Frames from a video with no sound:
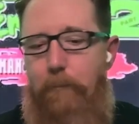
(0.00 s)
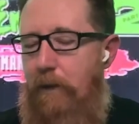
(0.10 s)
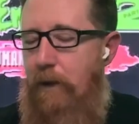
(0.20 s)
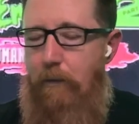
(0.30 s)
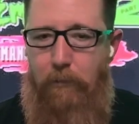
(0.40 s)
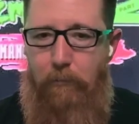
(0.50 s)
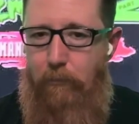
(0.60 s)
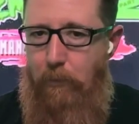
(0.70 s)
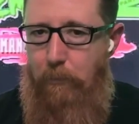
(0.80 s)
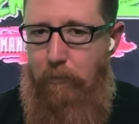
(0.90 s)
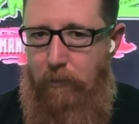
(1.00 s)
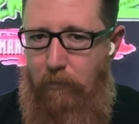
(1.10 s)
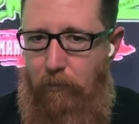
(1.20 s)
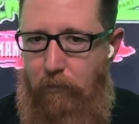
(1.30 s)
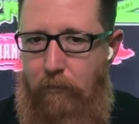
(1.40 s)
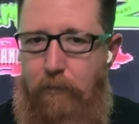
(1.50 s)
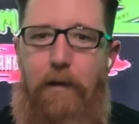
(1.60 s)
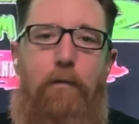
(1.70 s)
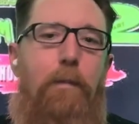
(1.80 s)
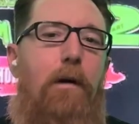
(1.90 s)
Currently, we've got my Trashy
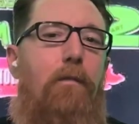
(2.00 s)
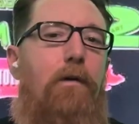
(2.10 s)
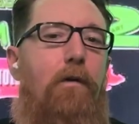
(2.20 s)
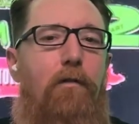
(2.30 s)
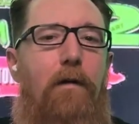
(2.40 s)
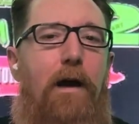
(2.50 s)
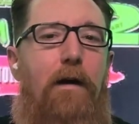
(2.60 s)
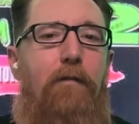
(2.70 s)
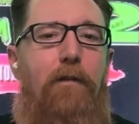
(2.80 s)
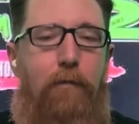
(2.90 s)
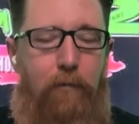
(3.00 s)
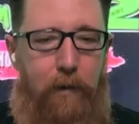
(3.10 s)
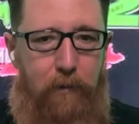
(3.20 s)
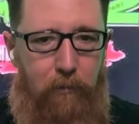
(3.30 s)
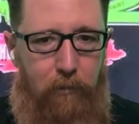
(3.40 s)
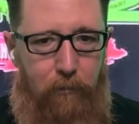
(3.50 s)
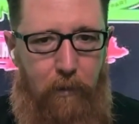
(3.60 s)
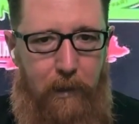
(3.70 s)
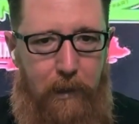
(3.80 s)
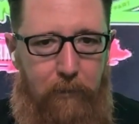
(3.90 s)
Tuesdays, but we also have Franchise
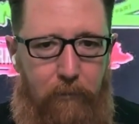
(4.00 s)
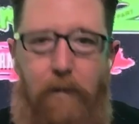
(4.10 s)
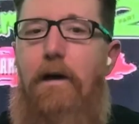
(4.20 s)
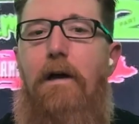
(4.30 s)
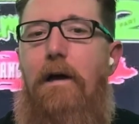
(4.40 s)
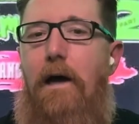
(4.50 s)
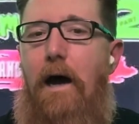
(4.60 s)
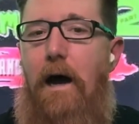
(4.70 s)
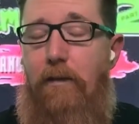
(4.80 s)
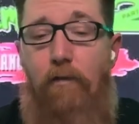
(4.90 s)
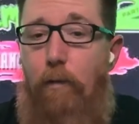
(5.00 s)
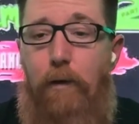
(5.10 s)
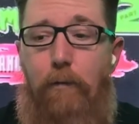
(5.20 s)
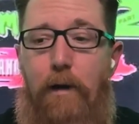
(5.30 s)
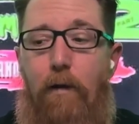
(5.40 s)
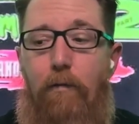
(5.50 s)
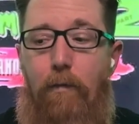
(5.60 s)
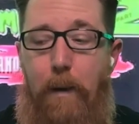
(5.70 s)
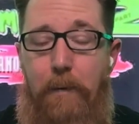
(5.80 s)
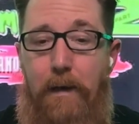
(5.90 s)
Fridays. This week we are
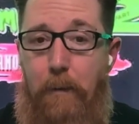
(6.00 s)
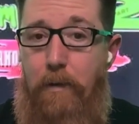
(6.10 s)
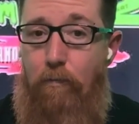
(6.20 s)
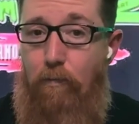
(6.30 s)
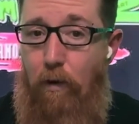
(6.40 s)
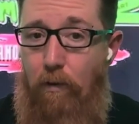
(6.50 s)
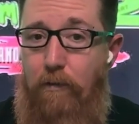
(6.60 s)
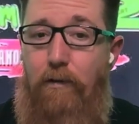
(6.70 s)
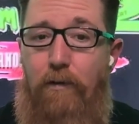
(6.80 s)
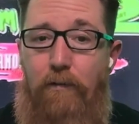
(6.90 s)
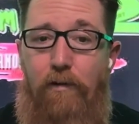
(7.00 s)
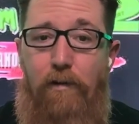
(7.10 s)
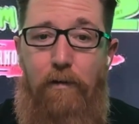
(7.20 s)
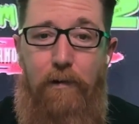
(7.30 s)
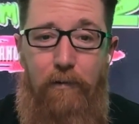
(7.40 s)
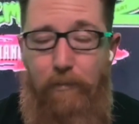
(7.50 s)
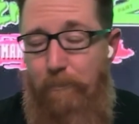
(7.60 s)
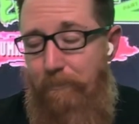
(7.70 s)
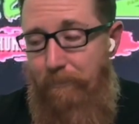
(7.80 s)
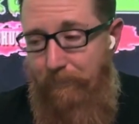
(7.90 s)
wrapping up the Wrong Turn series,
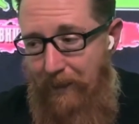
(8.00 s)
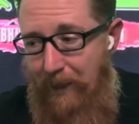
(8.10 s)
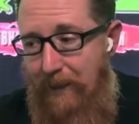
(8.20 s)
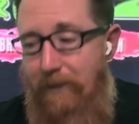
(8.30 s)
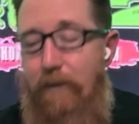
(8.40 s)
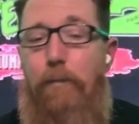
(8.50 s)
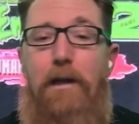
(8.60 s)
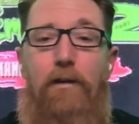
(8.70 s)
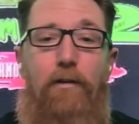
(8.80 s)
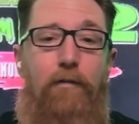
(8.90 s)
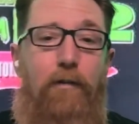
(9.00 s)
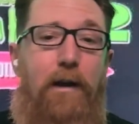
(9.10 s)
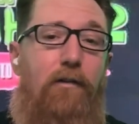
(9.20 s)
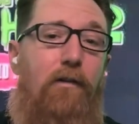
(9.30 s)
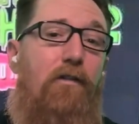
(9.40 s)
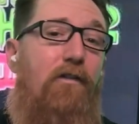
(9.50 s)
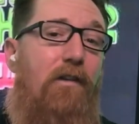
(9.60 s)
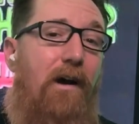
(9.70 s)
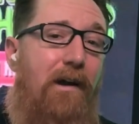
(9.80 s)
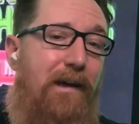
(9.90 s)
and there'll be a new franchise
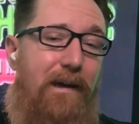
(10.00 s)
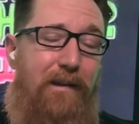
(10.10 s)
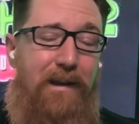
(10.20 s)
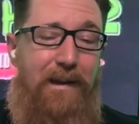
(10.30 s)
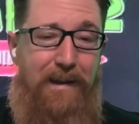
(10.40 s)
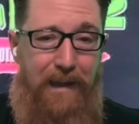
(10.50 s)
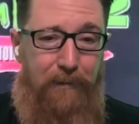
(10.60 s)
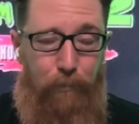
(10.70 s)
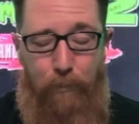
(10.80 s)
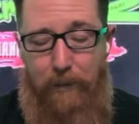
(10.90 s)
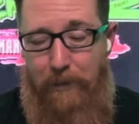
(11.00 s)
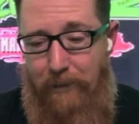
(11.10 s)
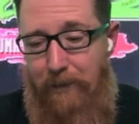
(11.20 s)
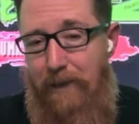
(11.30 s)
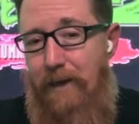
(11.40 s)
starting out the next week.